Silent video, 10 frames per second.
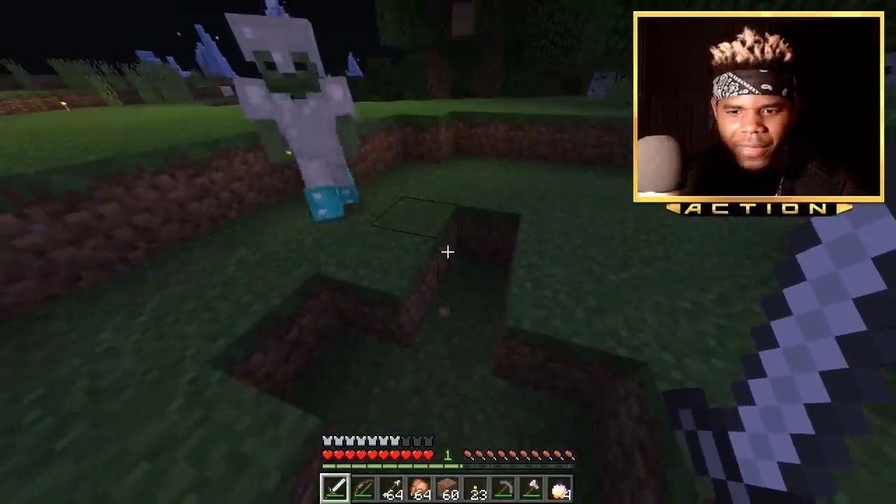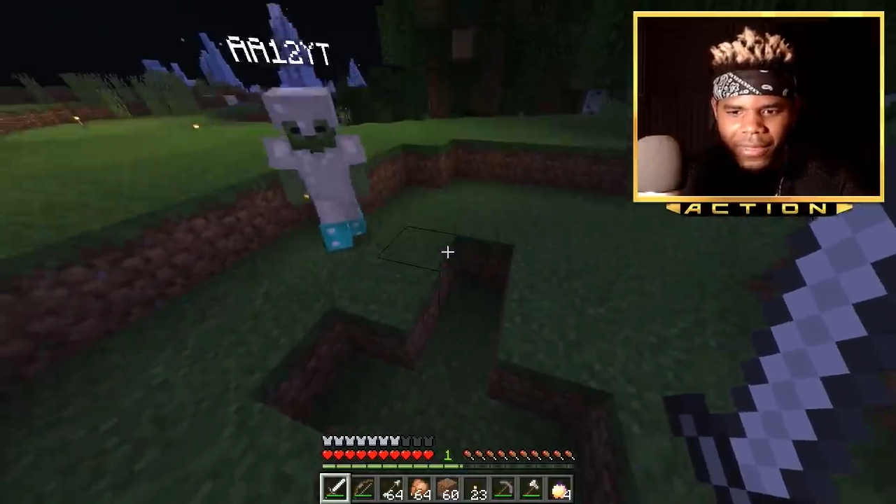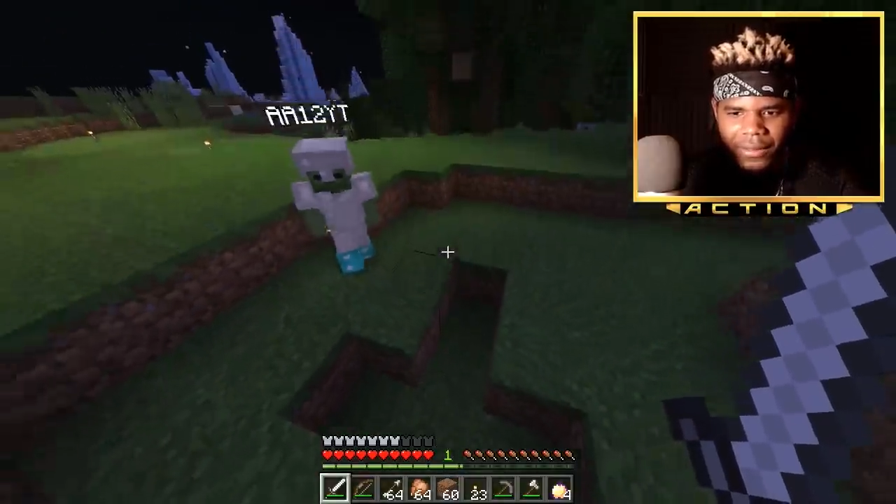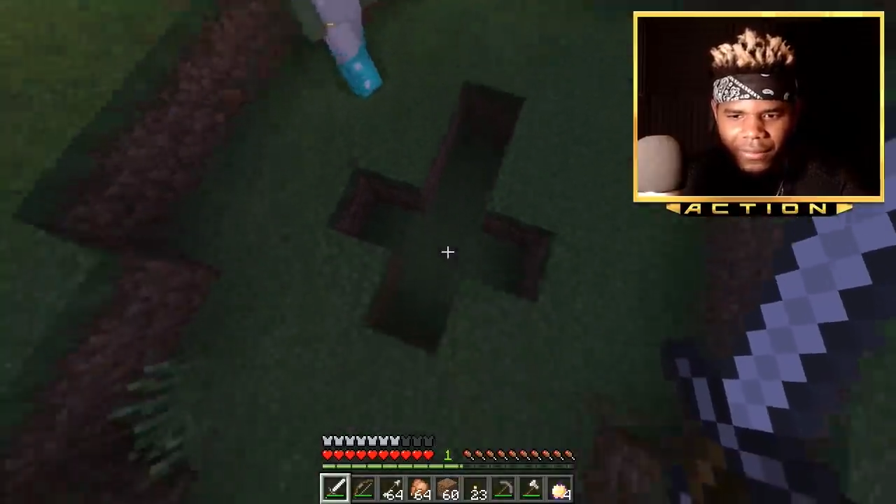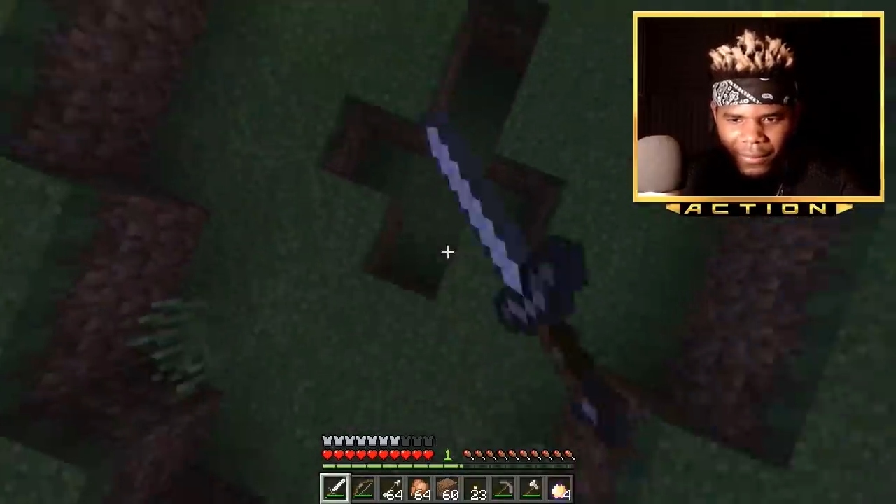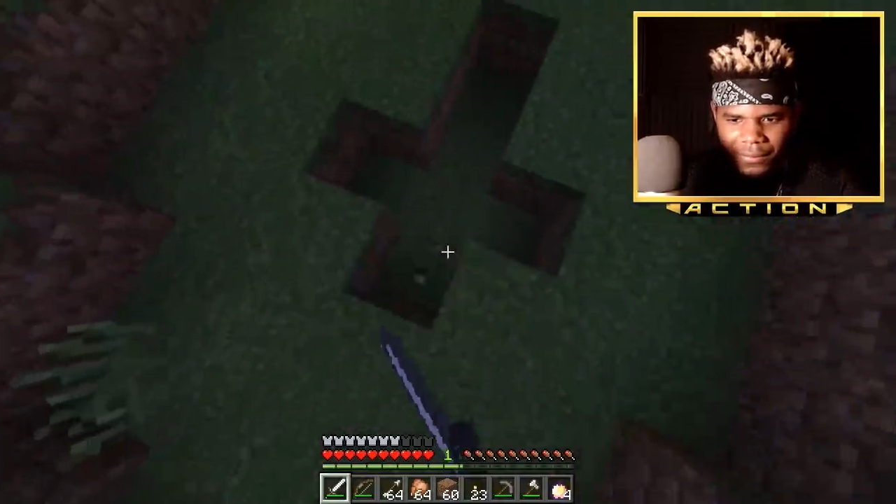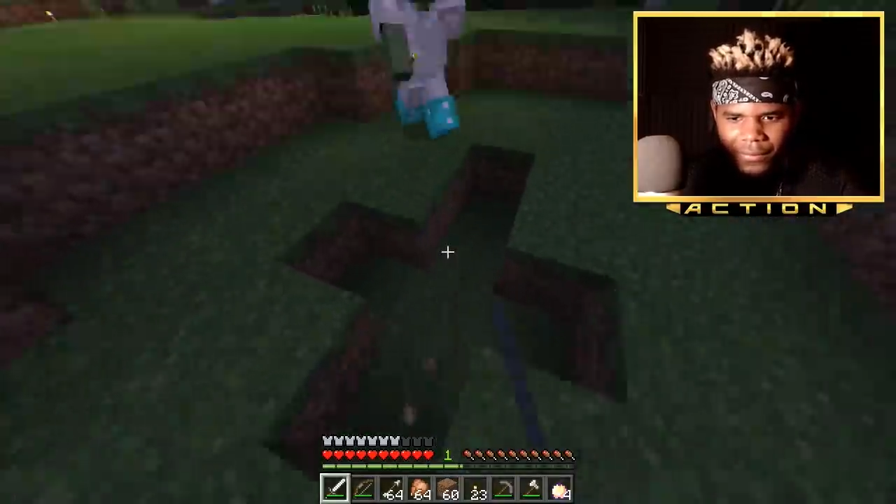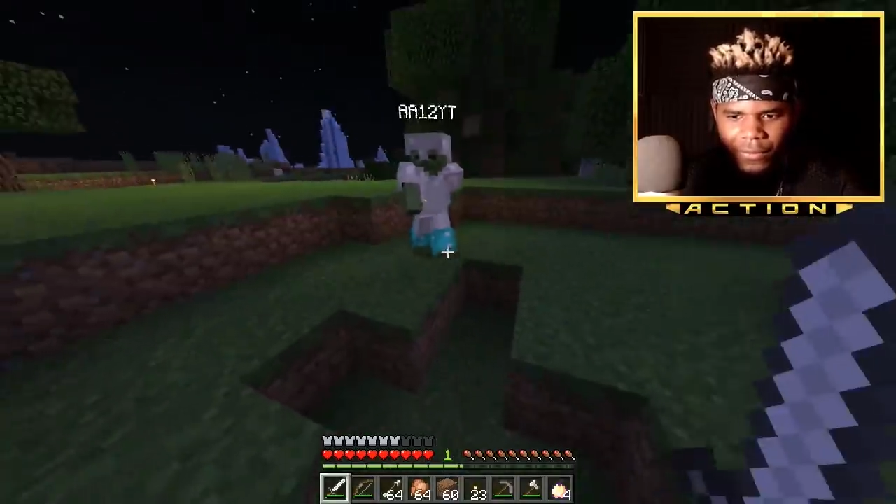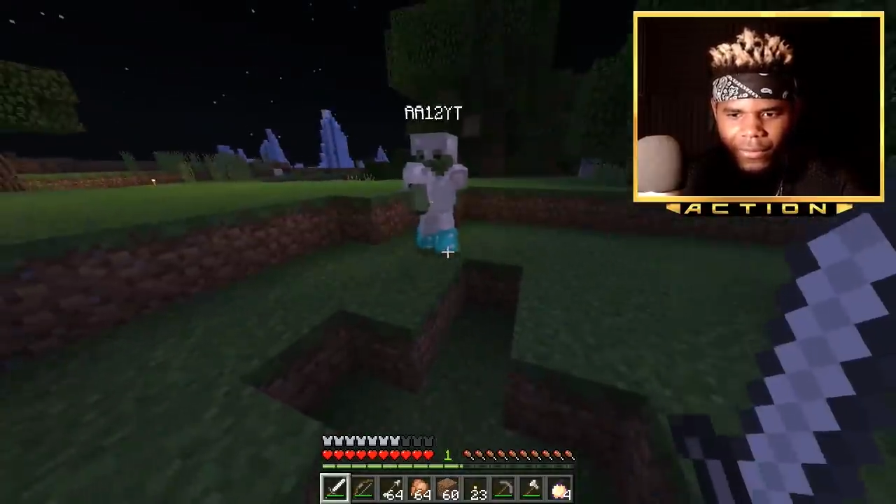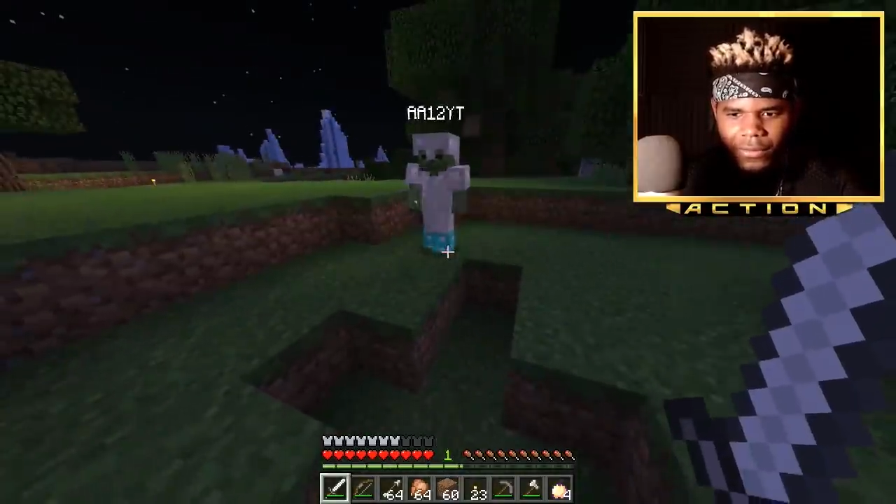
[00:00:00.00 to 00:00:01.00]
Are you gonna tell
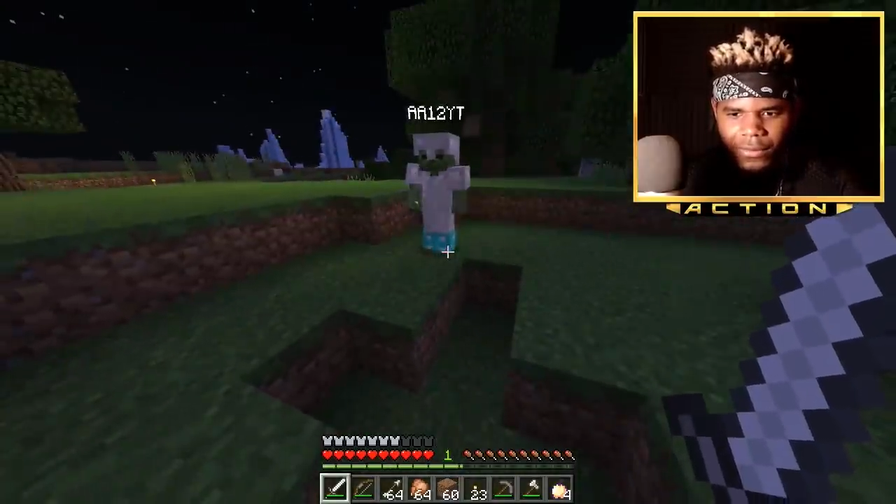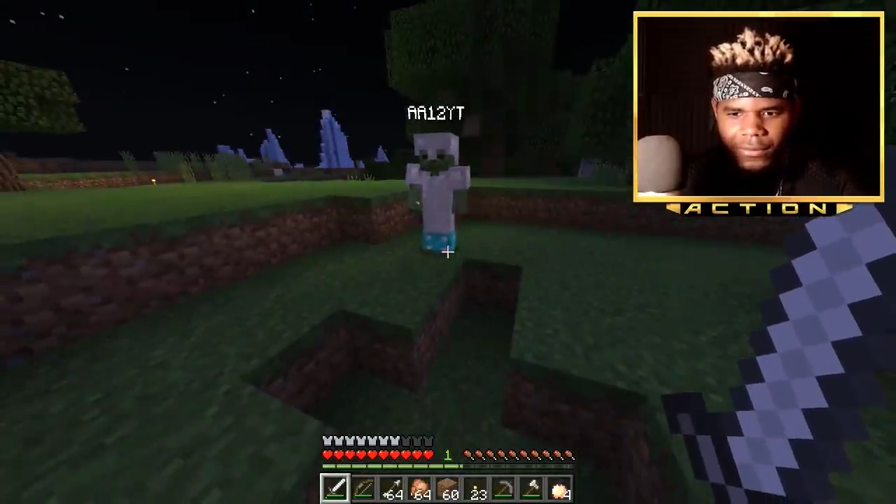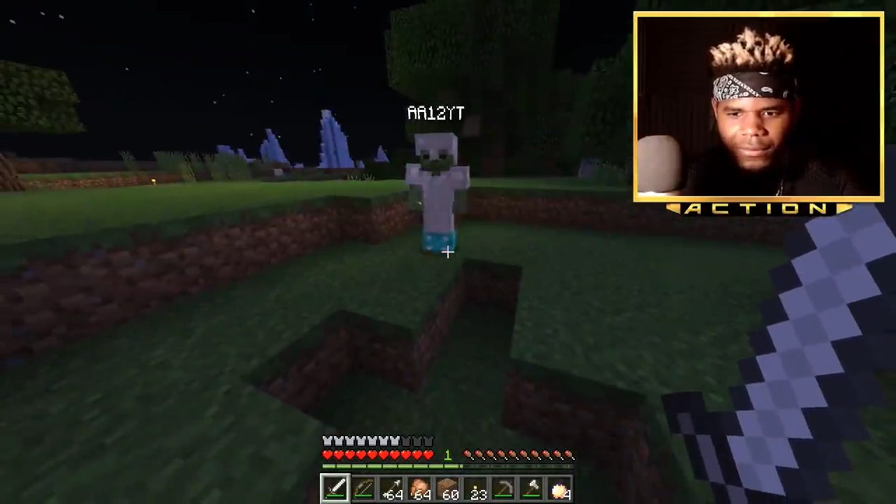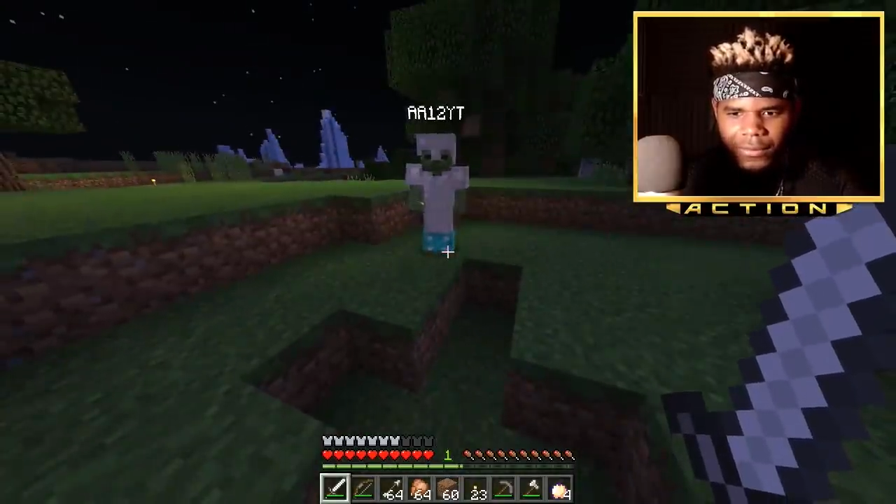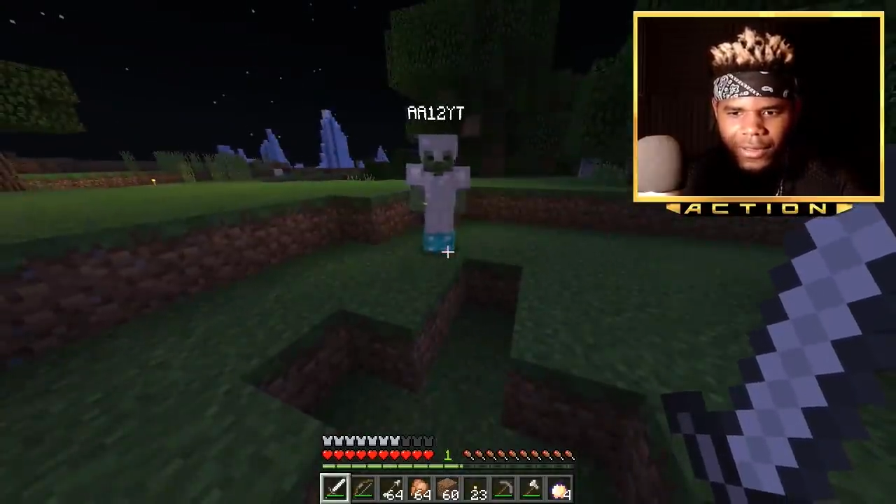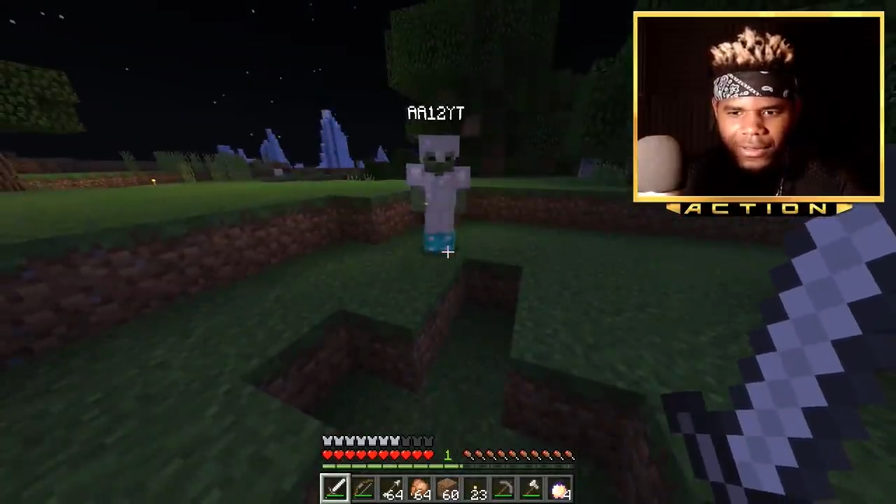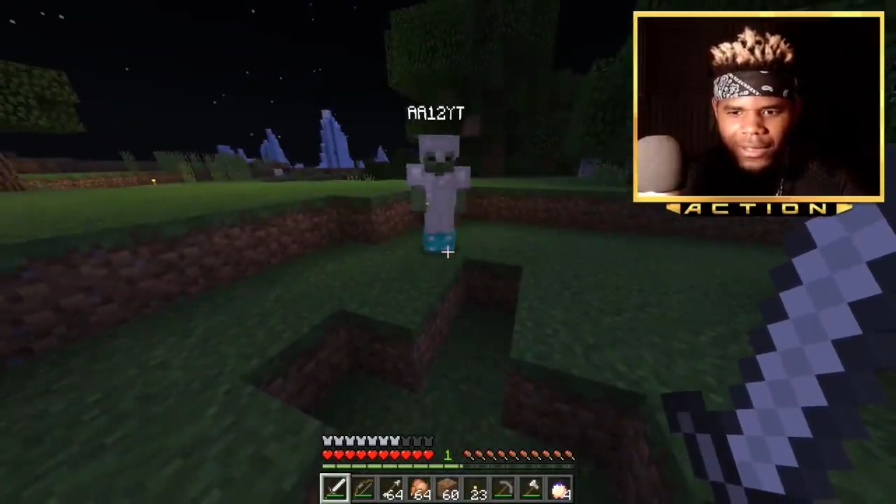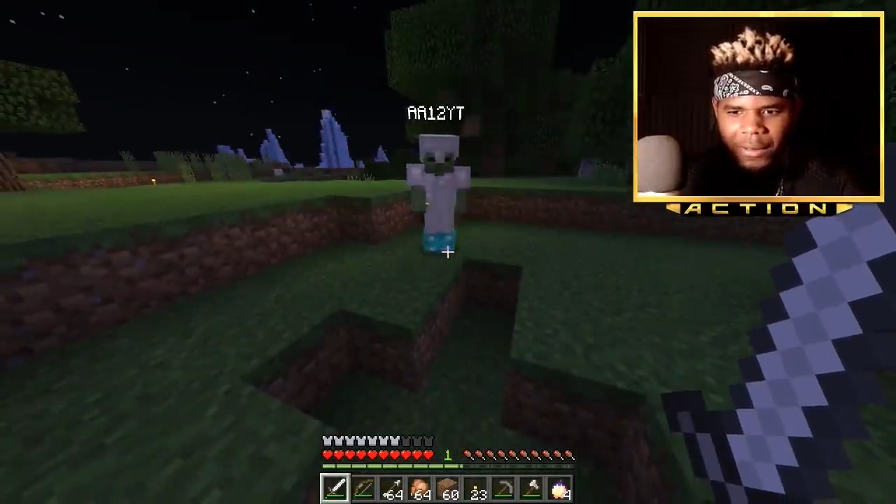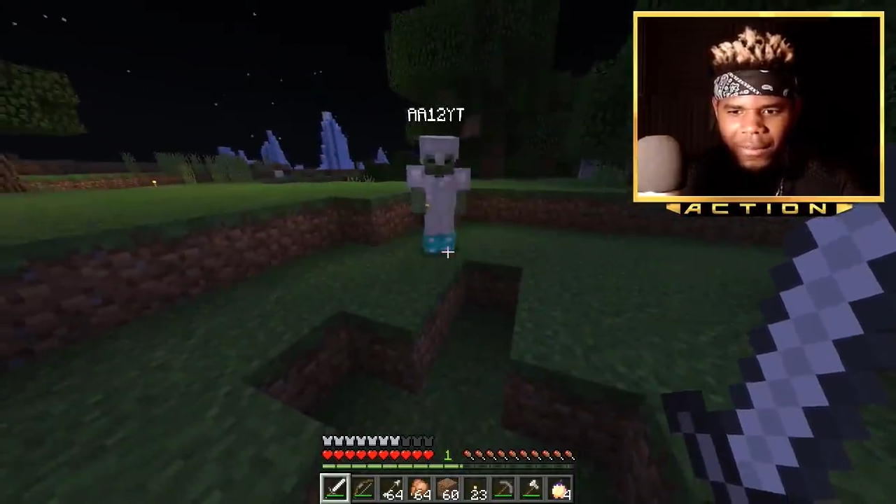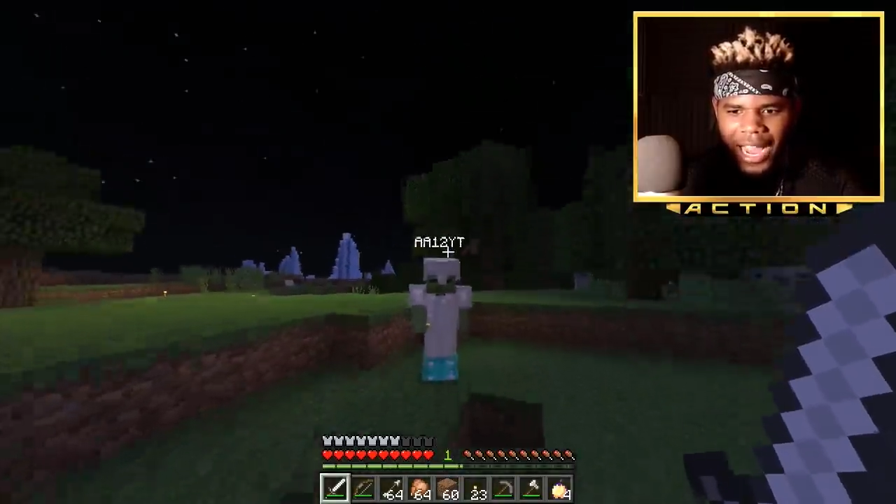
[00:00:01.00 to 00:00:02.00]
what? Oh, action, what?